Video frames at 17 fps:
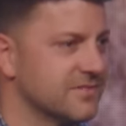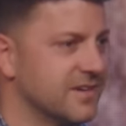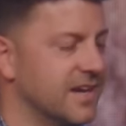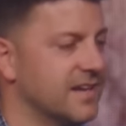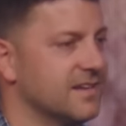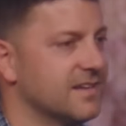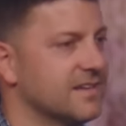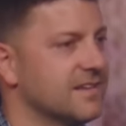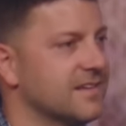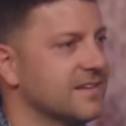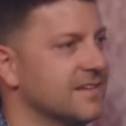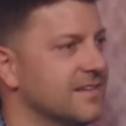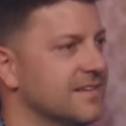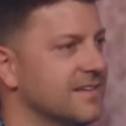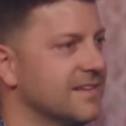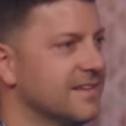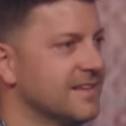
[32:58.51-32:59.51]
Right?
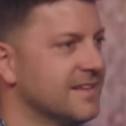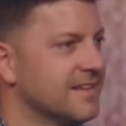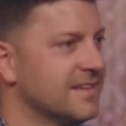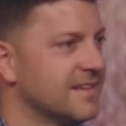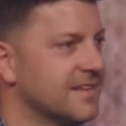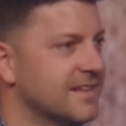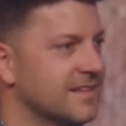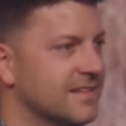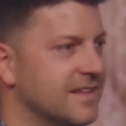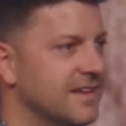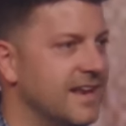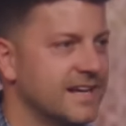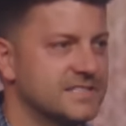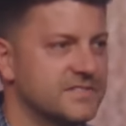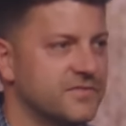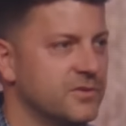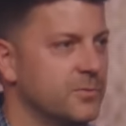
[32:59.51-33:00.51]
The
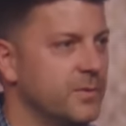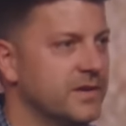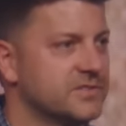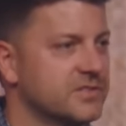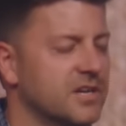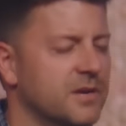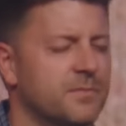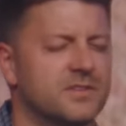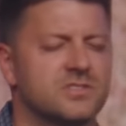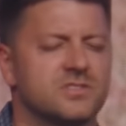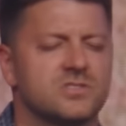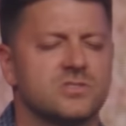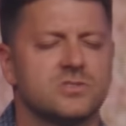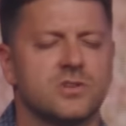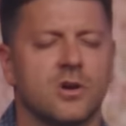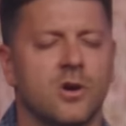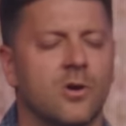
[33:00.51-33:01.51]
next few weeks are going to be
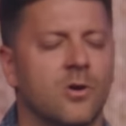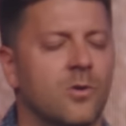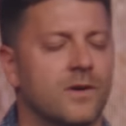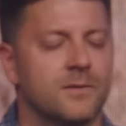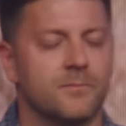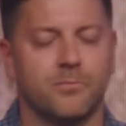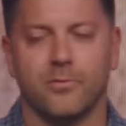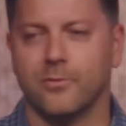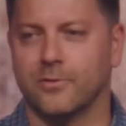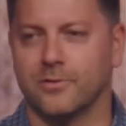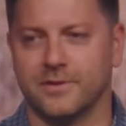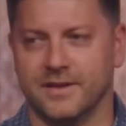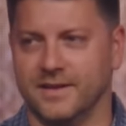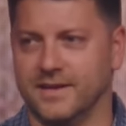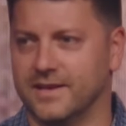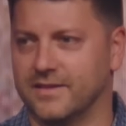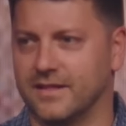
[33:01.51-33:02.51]
so
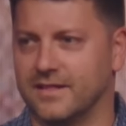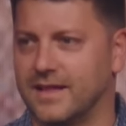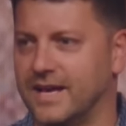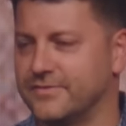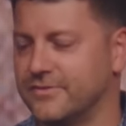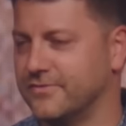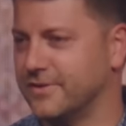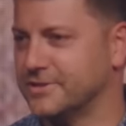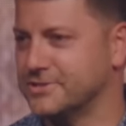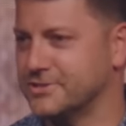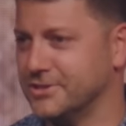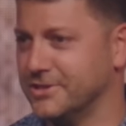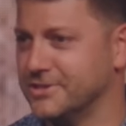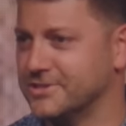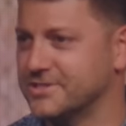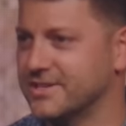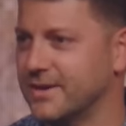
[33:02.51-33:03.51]
important in the life of our
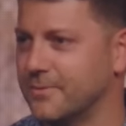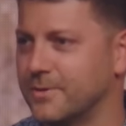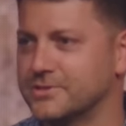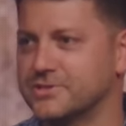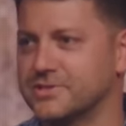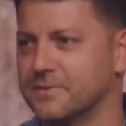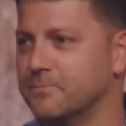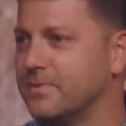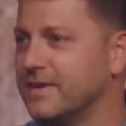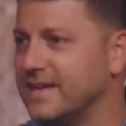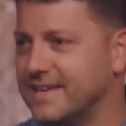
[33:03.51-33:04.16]
church. I want you to be